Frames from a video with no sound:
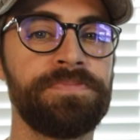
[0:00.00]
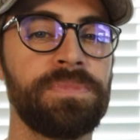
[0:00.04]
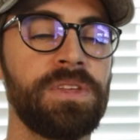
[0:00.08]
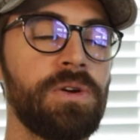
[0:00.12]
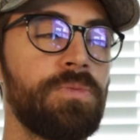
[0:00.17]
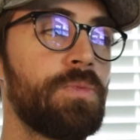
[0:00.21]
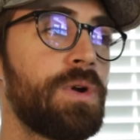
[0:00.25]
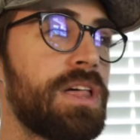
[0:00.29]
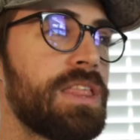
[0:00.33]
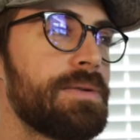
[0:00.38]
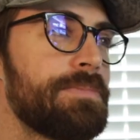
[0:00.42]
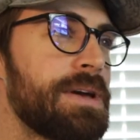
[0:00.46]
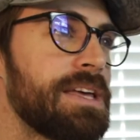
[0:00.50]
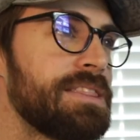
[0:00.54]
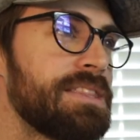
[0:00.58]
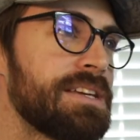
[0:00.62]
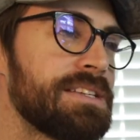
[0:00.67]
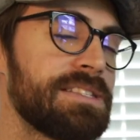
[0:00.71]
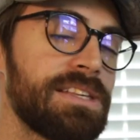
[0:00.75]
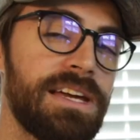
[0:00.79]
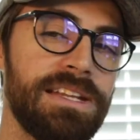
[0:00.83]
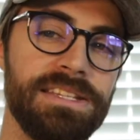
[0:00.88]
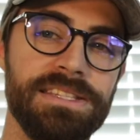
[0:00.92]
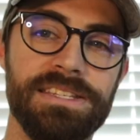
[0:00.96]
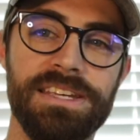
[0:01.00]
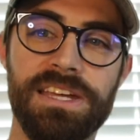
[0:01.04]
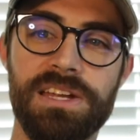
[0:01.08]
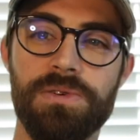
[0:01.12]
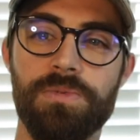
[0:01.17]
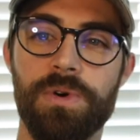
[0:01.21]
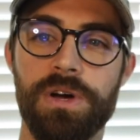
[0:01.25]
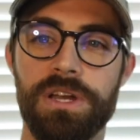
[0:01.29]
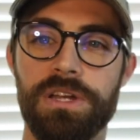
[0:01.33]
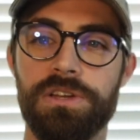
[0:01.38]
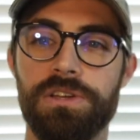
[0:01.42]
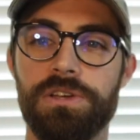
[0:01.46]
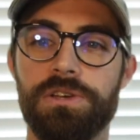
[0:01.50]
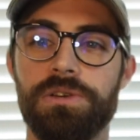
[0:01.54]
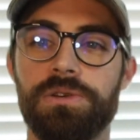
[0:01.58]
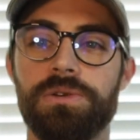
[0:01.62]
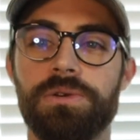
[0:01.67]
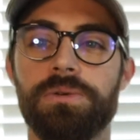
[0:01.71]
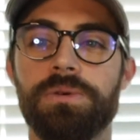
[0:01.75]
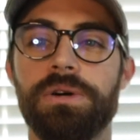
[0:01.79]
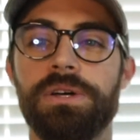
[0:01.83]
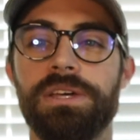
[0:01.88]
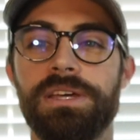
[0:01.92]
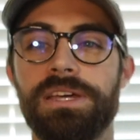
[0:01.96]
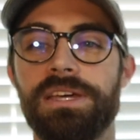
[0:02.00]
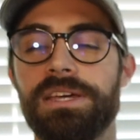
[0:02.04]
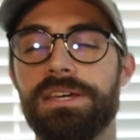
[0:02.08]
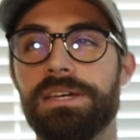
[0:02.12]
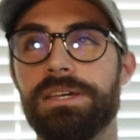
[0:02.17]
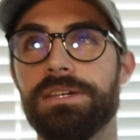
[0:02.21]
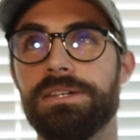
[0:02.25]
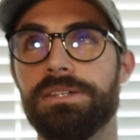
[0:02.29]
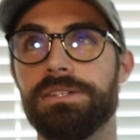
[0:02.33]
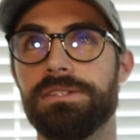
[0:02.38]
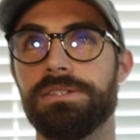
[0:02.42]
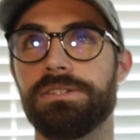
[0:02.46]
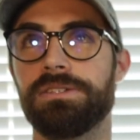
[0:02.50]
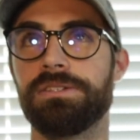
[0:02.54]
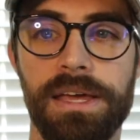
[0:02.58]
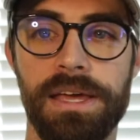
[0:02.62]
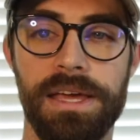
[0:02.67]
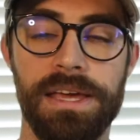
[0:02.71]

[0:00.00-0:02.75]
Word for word: One of the main things I didn't want to do is,